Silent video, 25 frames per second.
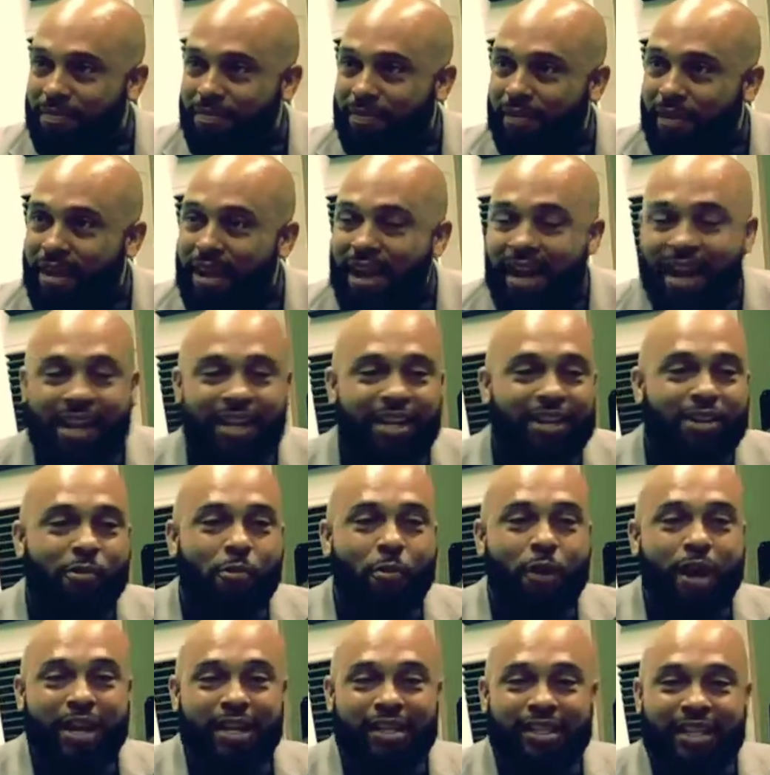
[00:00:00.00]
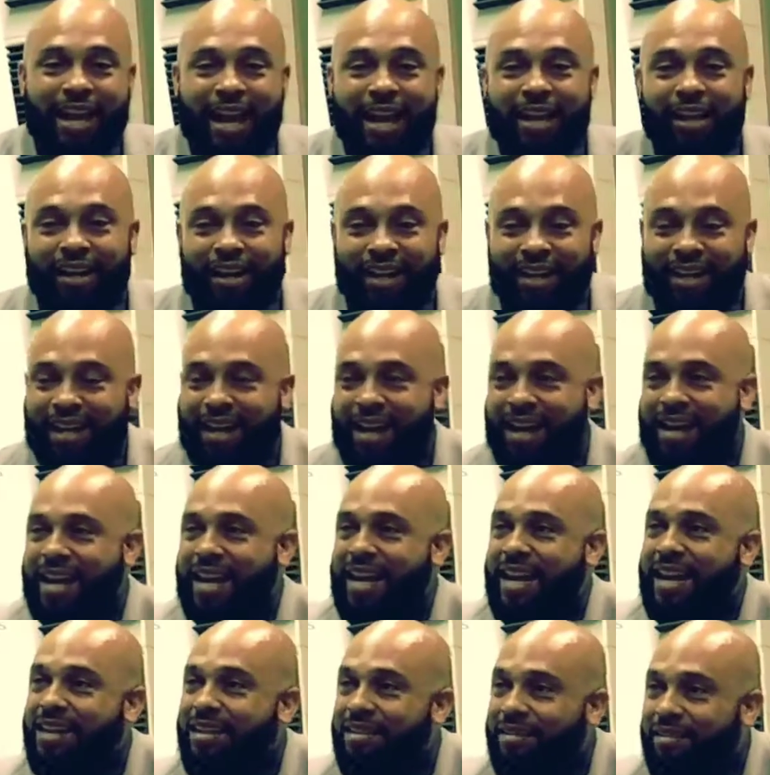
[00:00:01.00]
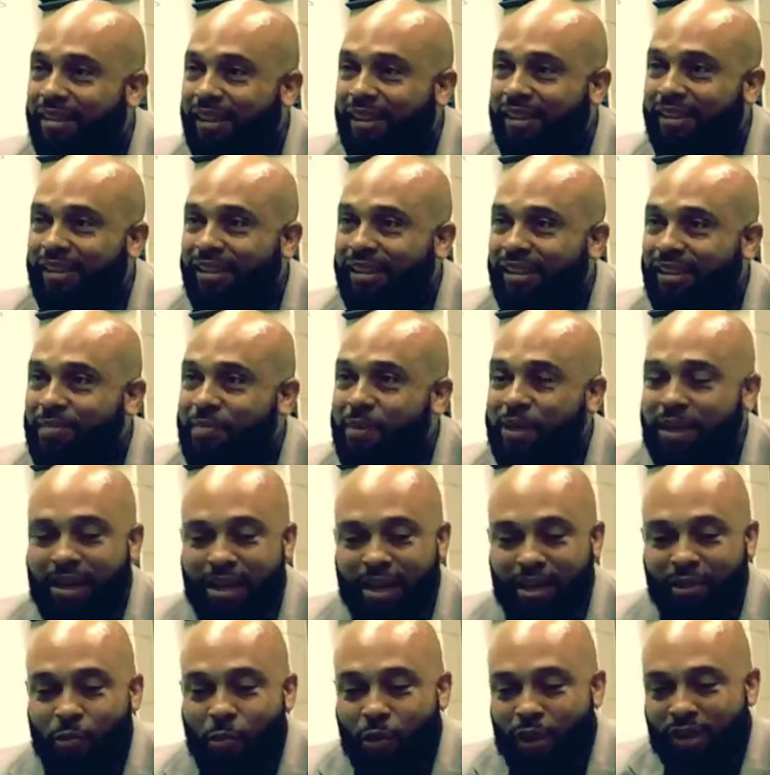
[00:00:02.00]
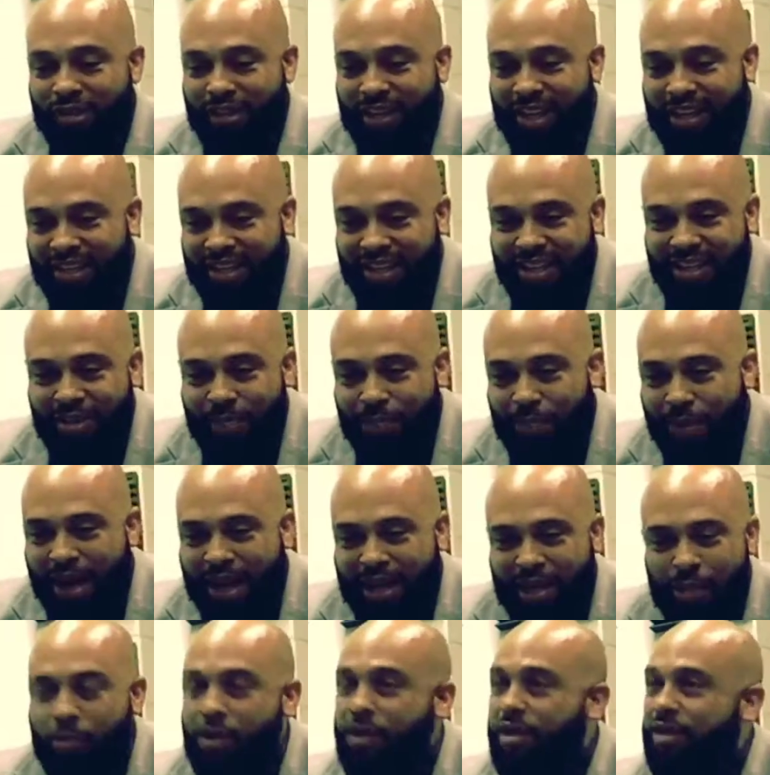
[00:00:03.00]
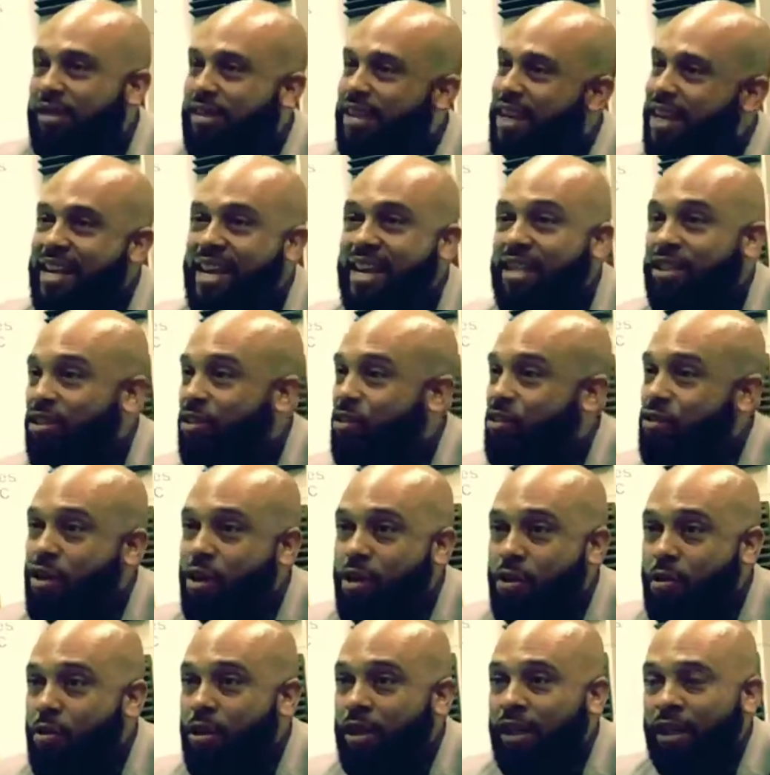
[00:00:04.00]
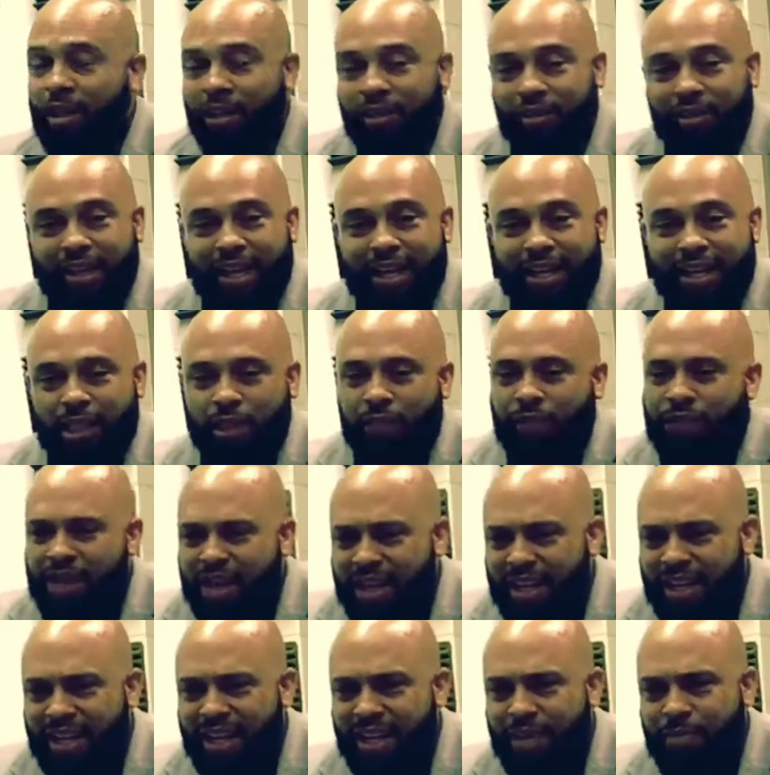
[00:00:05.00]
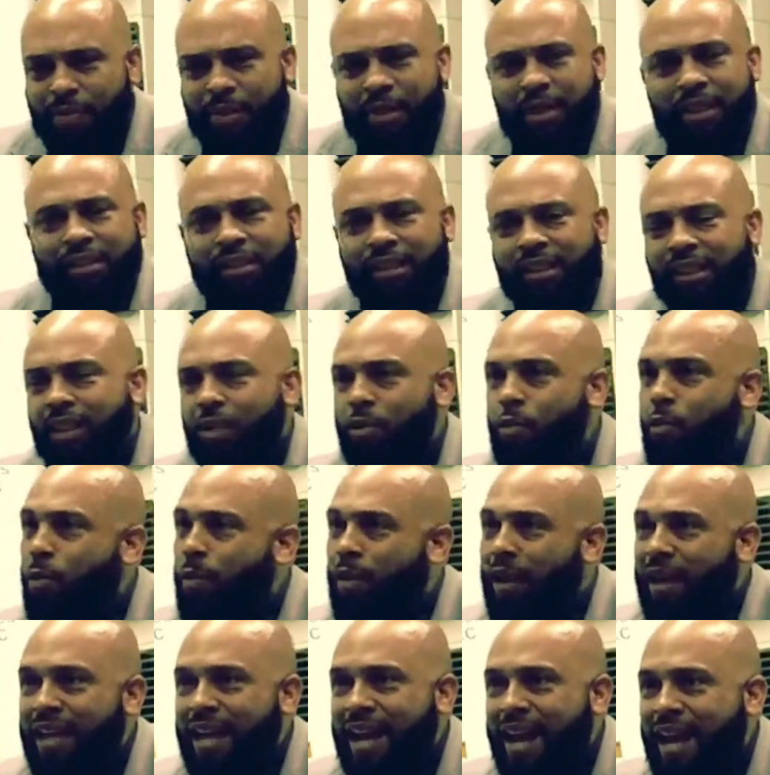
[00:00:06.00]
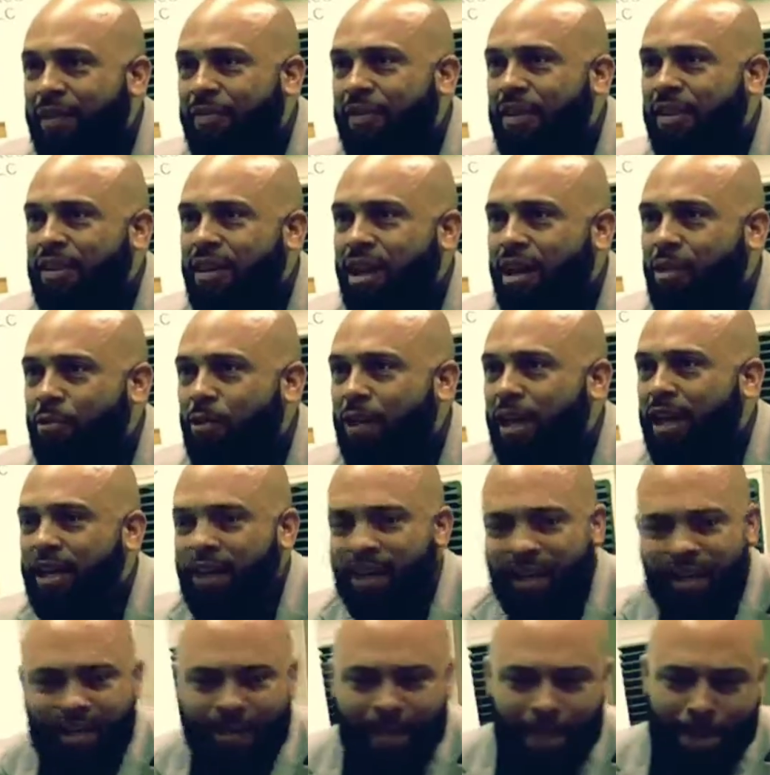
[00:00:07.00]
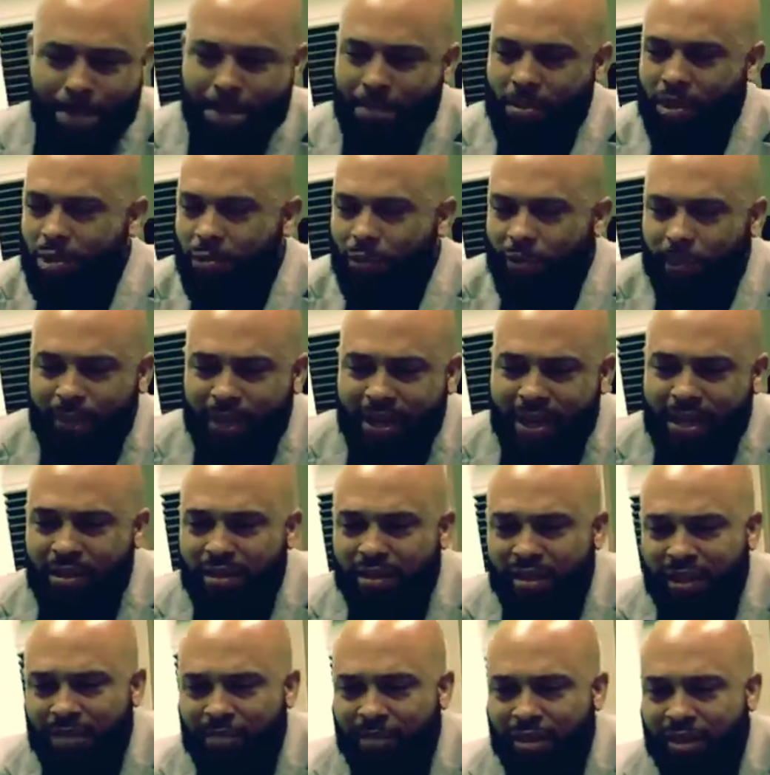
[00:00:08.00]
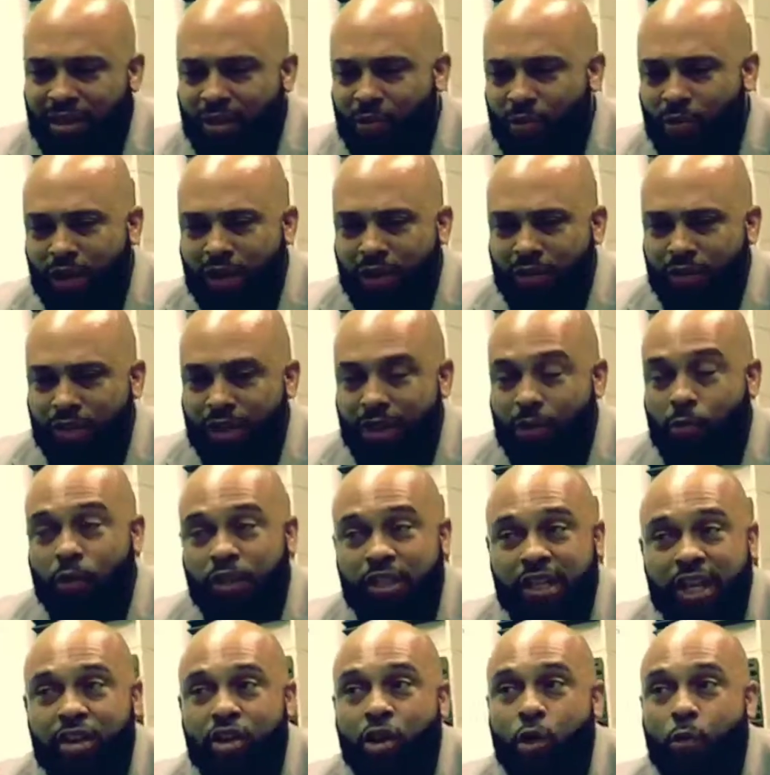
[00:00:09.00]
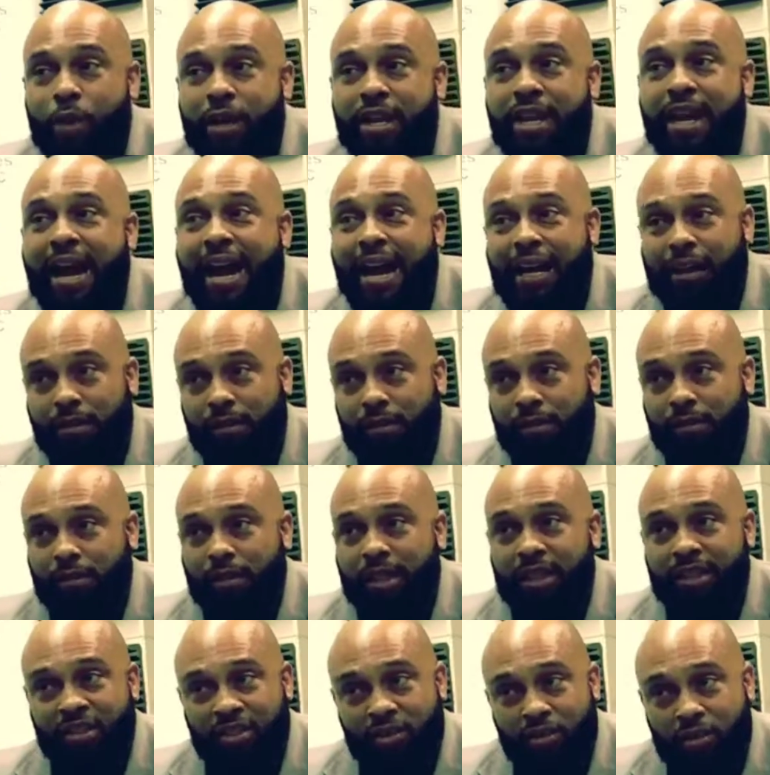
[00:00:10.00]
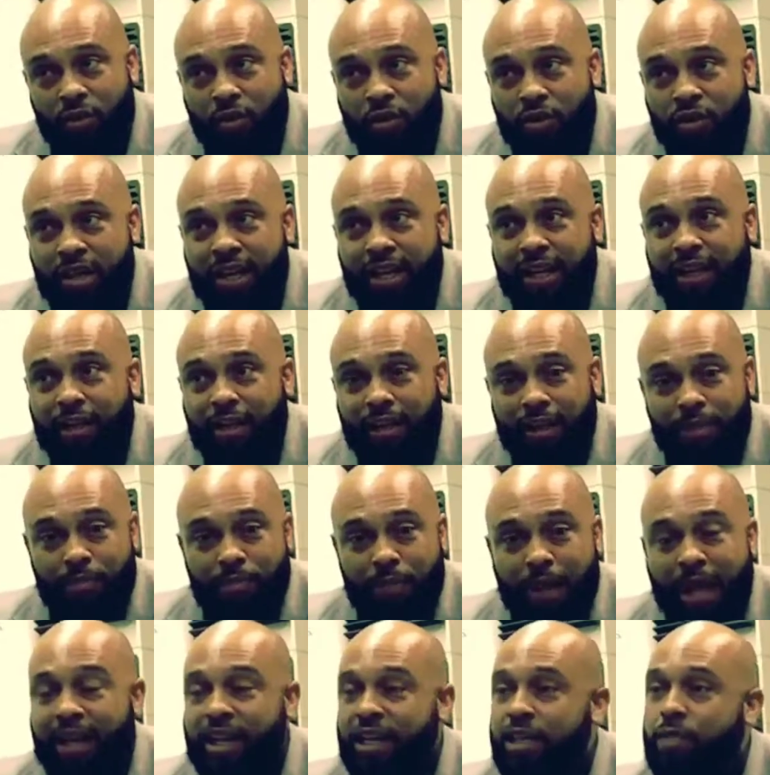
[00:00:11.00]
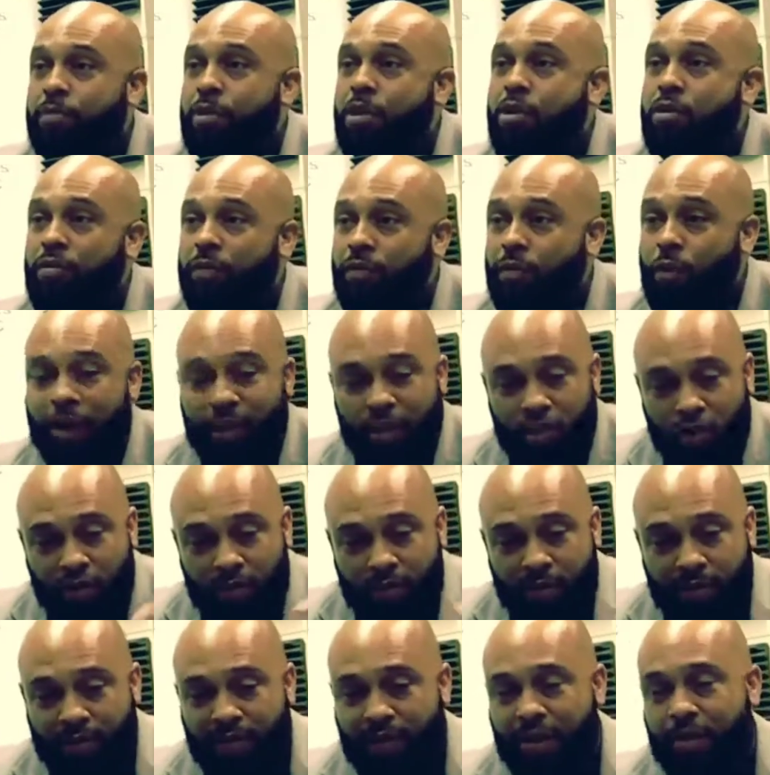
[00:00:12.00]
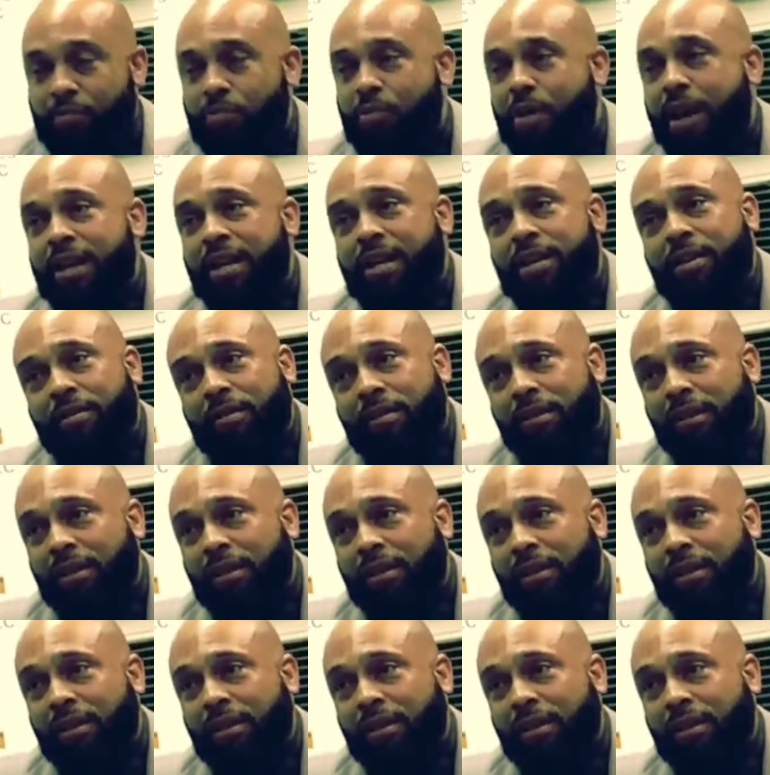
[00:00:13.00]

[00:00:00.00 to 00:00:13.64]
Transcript: Okay. And in a way, it's kind of like I am. Because once they see the pilot, whether they say yes or no, it's like, it's funny, but you probably have this already, or you're repeating something to someone else there, which I know we're not. It's uniquely, and it's beautiful, and it's going to be filmed right here.